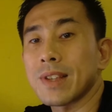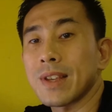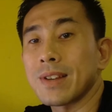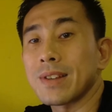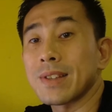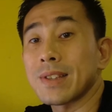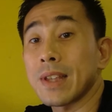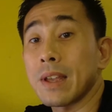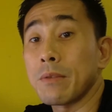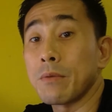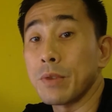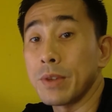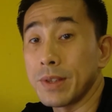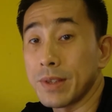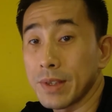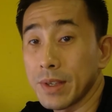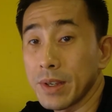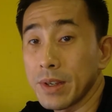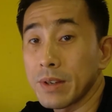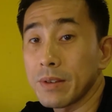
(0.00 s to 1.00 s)
set aside
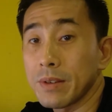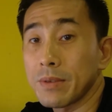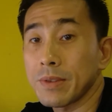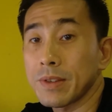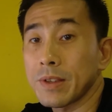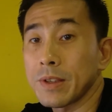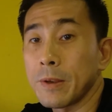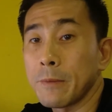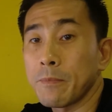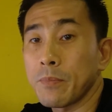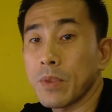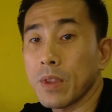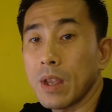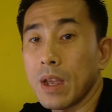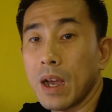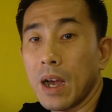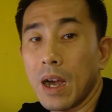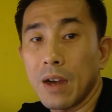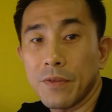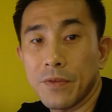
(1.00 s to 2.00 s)
reserves
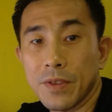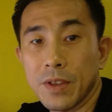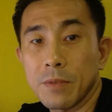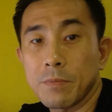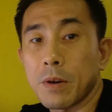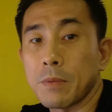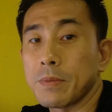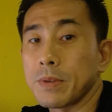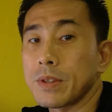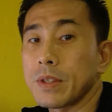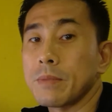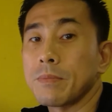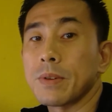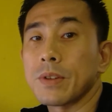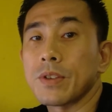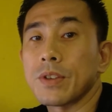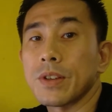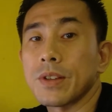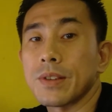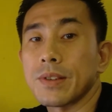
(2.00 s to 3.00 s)
after property
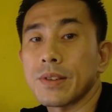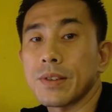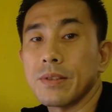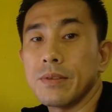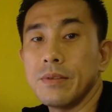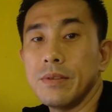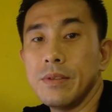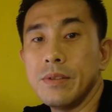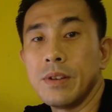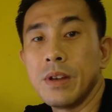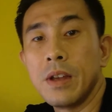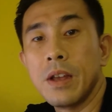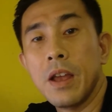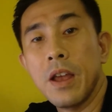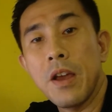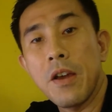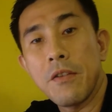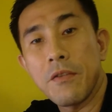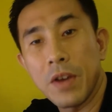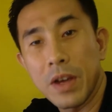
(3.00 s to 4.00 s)
purchase.
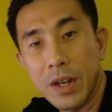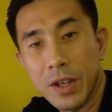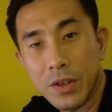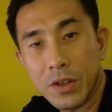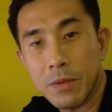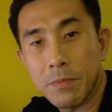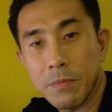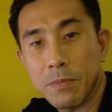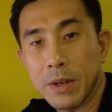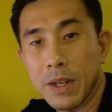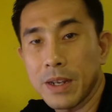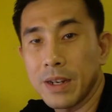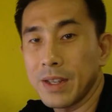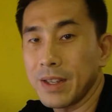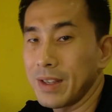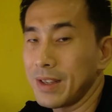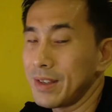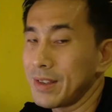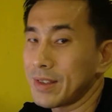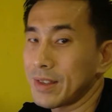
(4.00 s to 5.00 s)
Financial
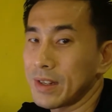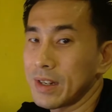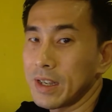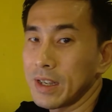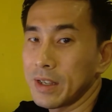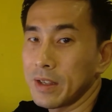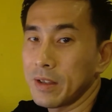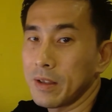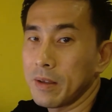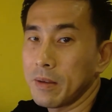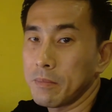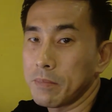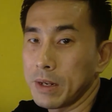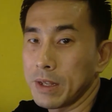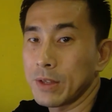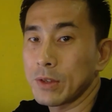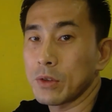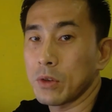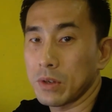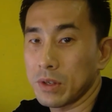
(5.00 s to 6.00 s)
planning is like
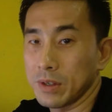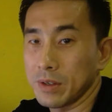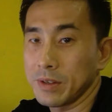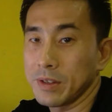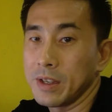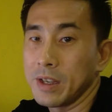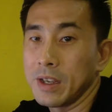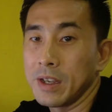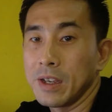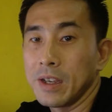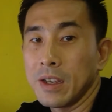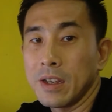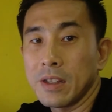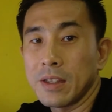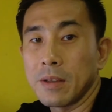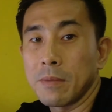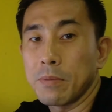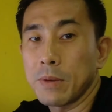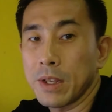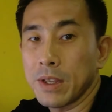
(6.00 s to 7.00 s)
playing soccer.
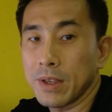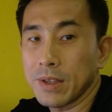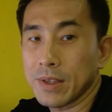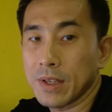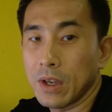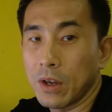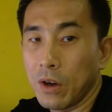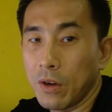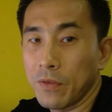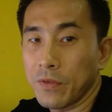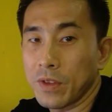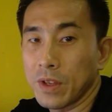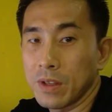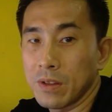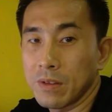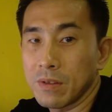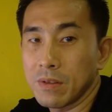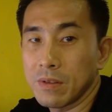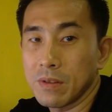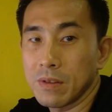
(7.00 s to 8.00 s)
The players are
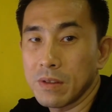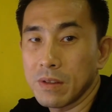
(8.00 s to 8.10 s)
often